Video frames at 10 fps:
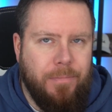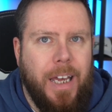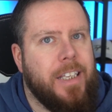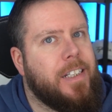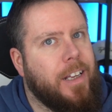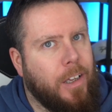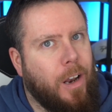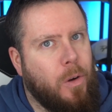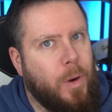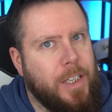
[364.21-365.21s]
It's still a
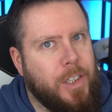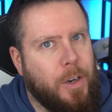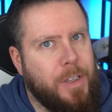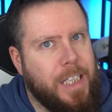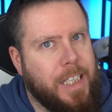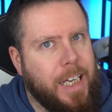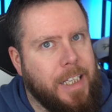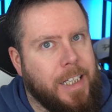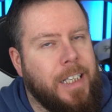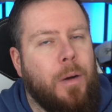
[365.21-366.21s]
long way to go in the
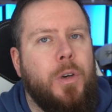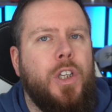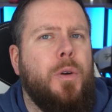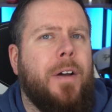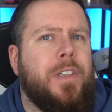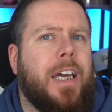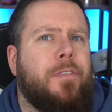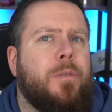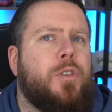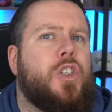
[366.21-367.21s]
season, and we do have to give
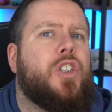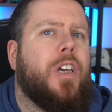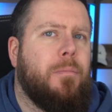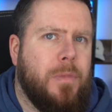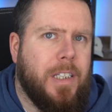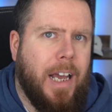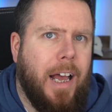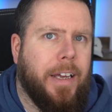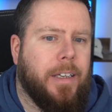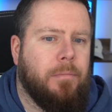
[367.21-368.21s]
them some
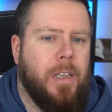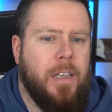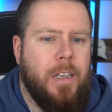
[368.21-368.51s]
time